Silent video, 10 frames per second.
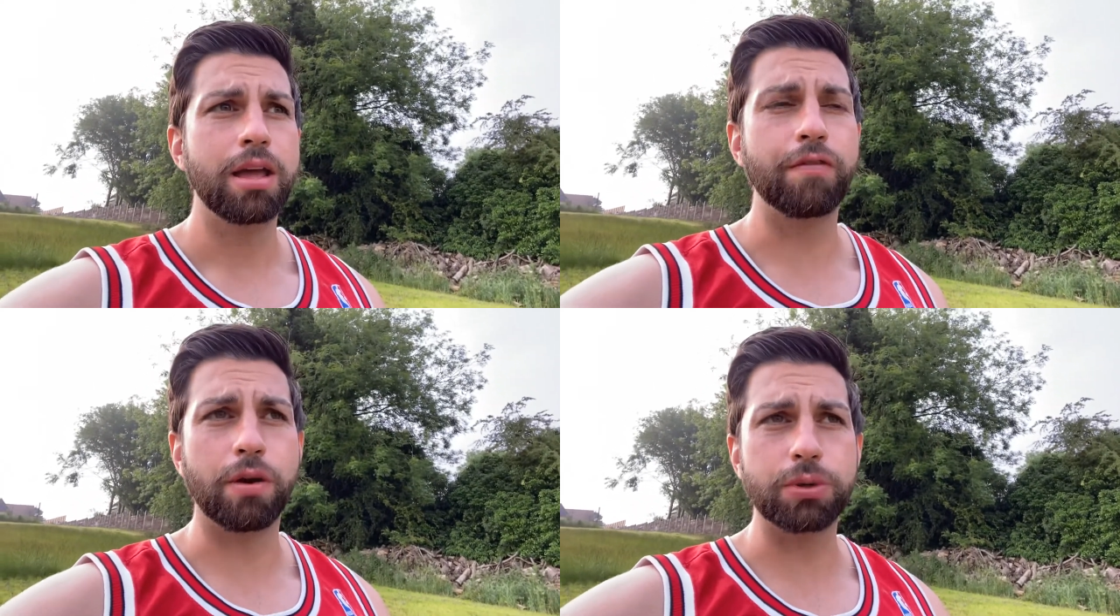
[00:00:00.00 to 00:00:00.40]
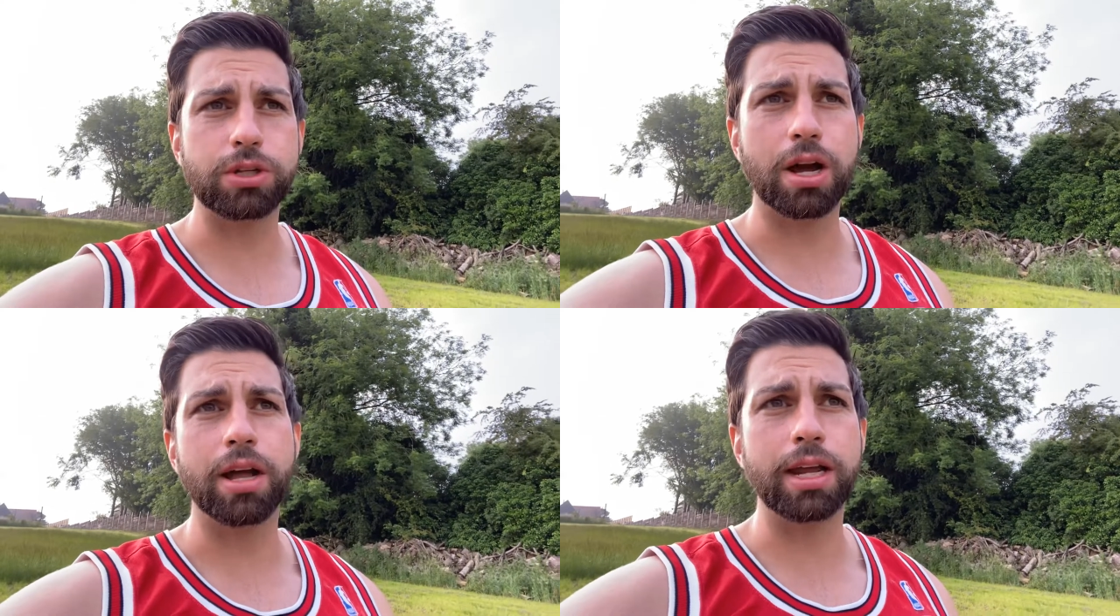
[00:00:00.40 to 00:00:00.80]
if I was
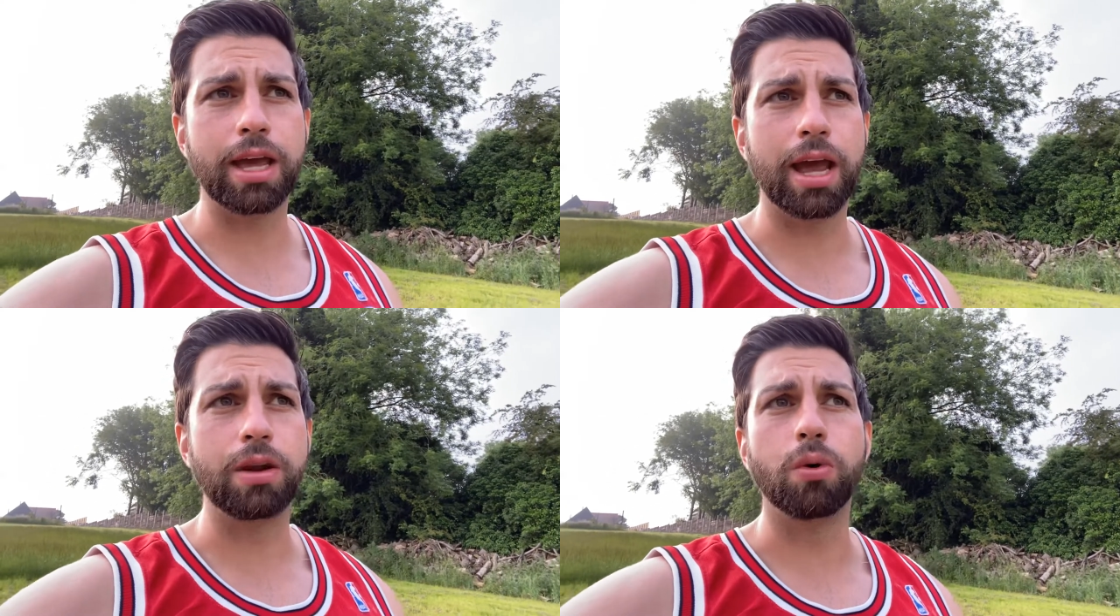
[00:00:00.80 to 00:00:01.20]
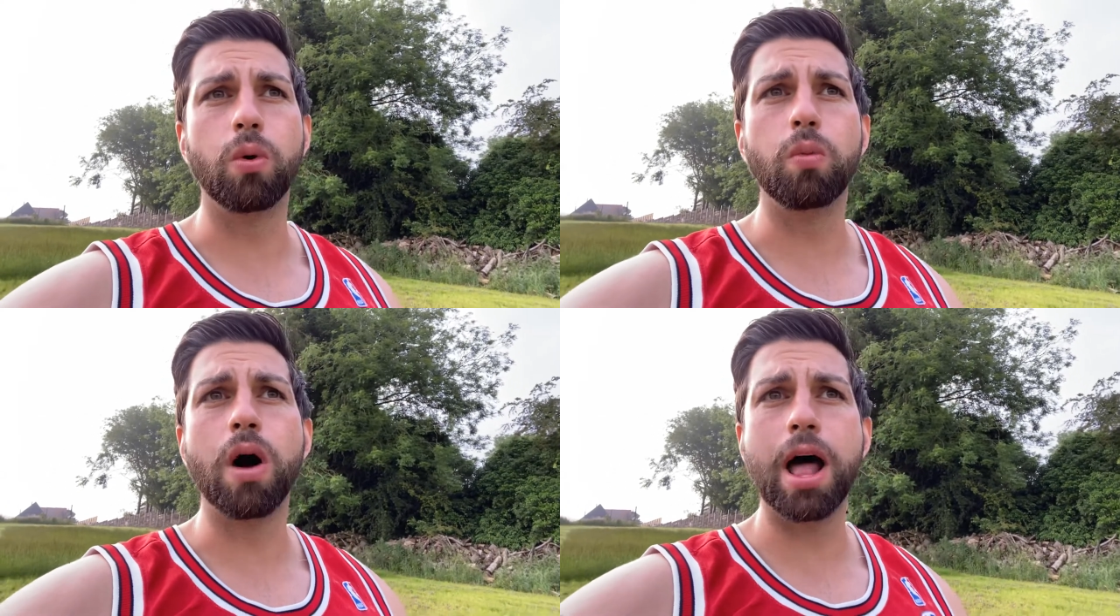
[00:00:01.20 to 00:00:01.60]
starting again,
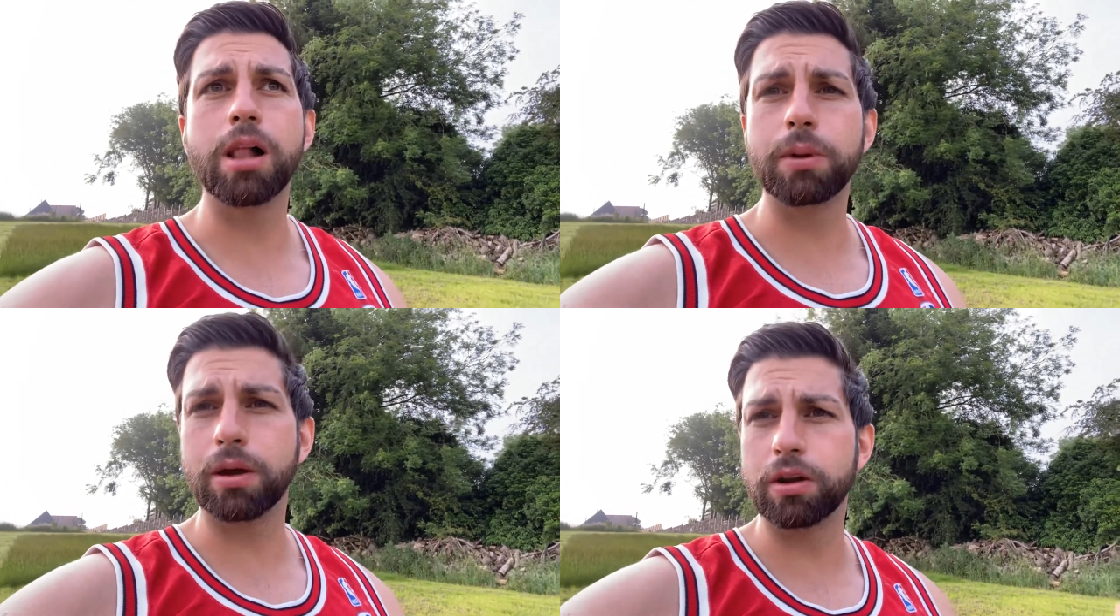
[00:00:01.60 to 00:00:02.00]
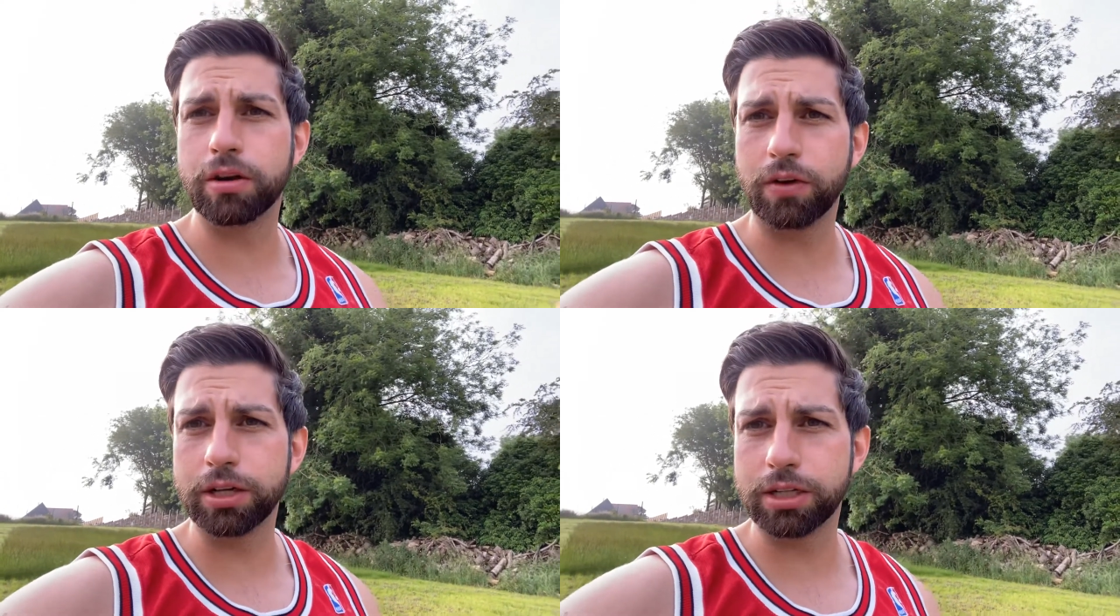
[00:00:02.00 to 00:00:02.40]
or what help and
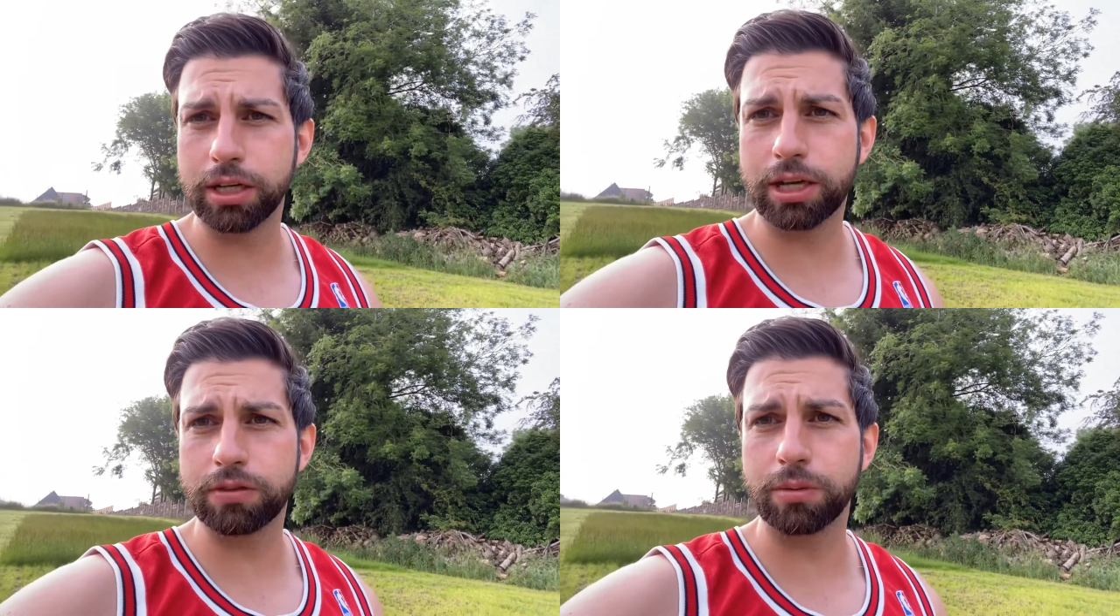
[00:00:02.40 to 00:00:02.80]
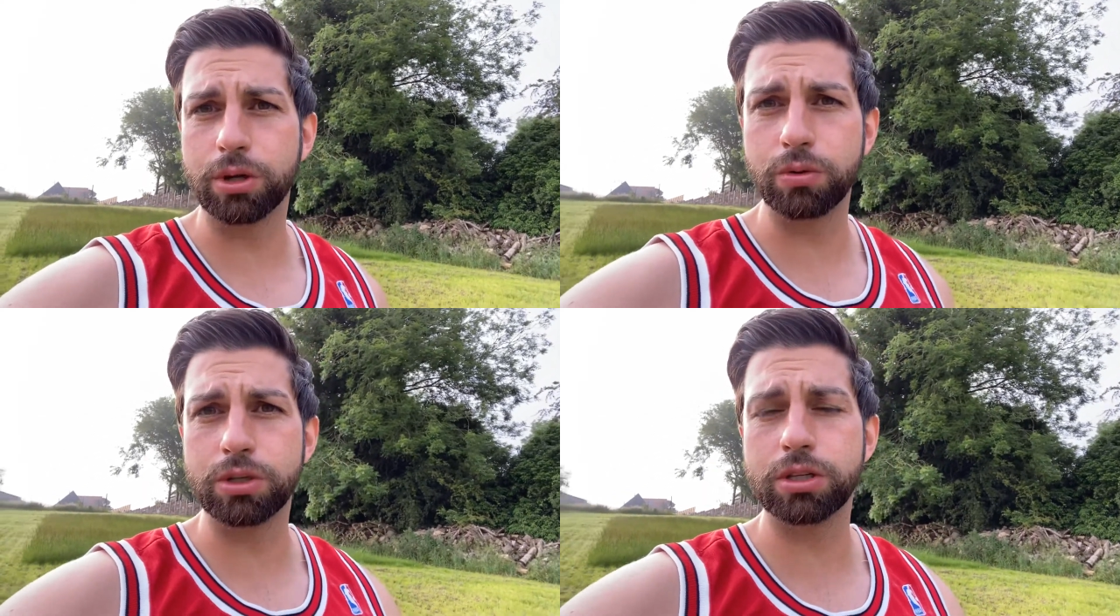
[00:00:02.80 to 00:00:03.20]
advice can I give
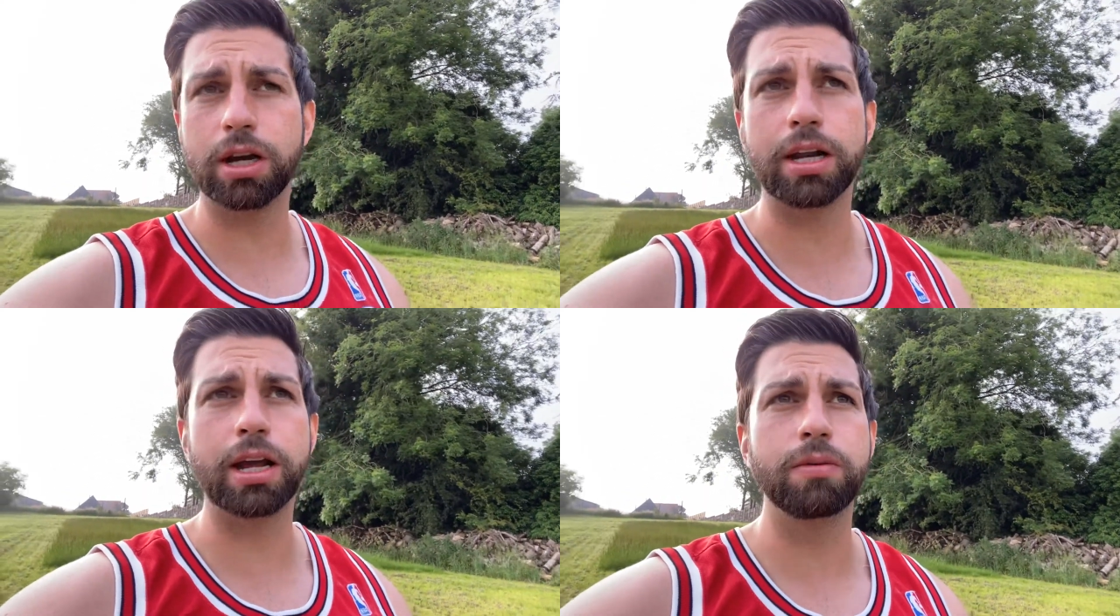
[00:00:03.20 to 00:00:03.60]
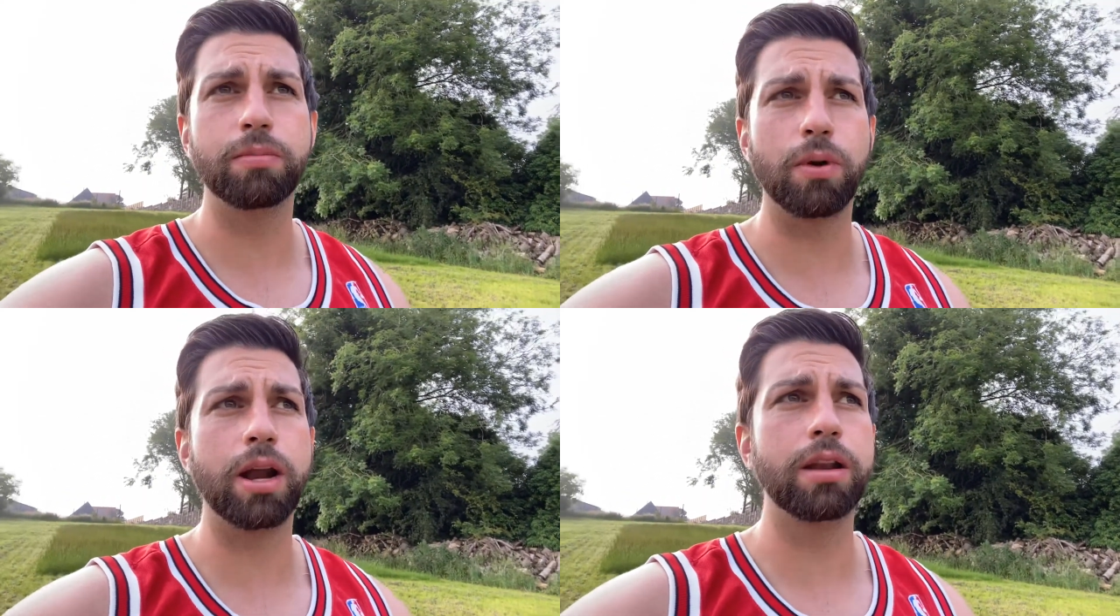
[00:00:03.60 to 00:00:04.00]
someone who is starting out
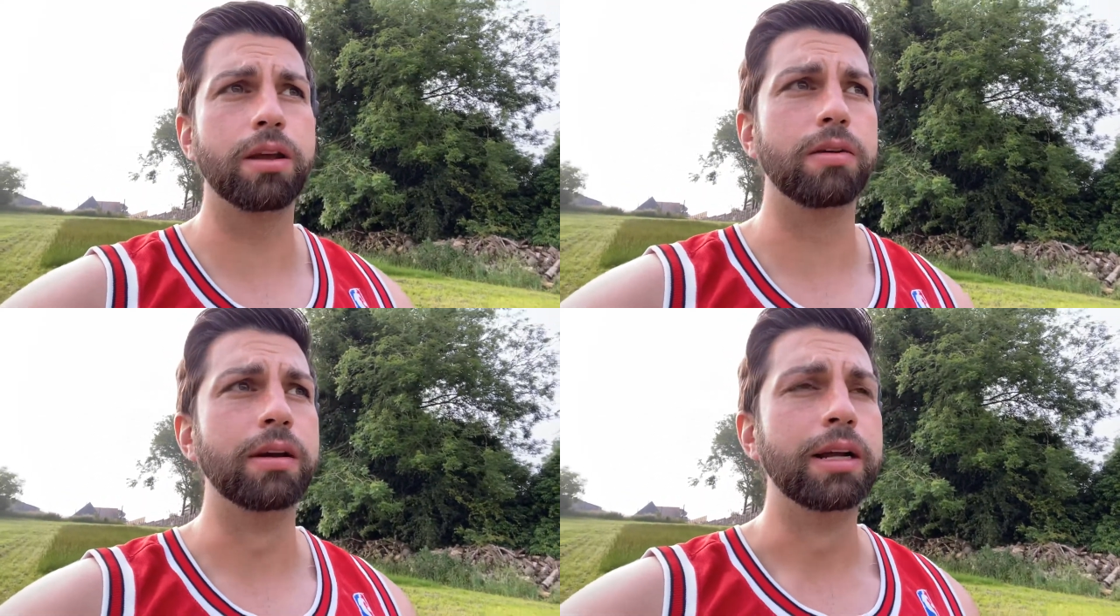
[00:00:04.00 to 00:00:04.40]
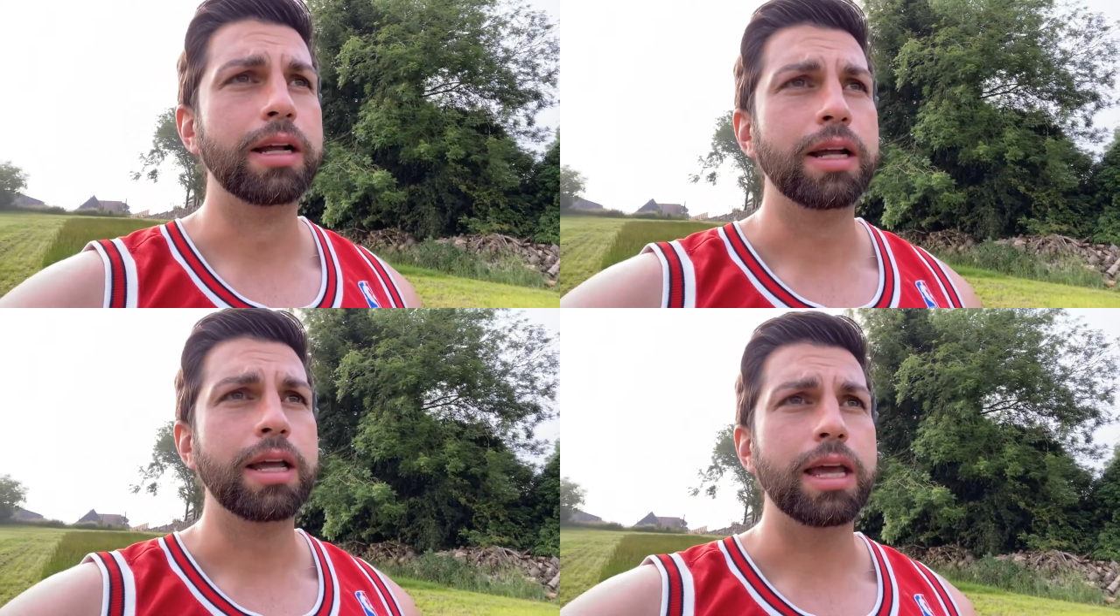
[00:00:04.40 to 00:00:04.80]
brand new,
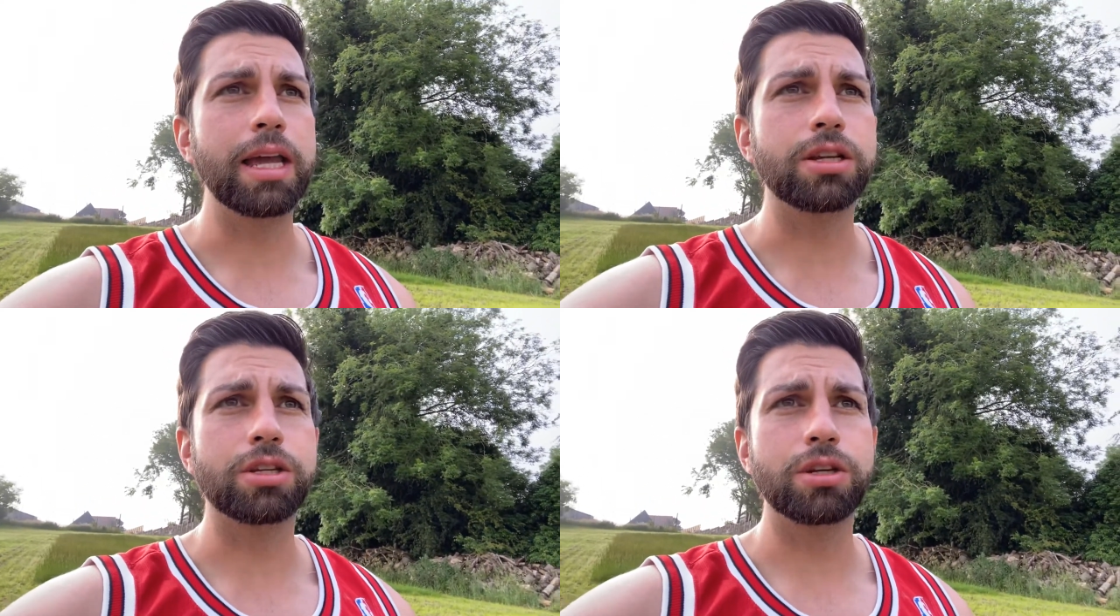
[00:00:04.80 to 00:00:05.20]
is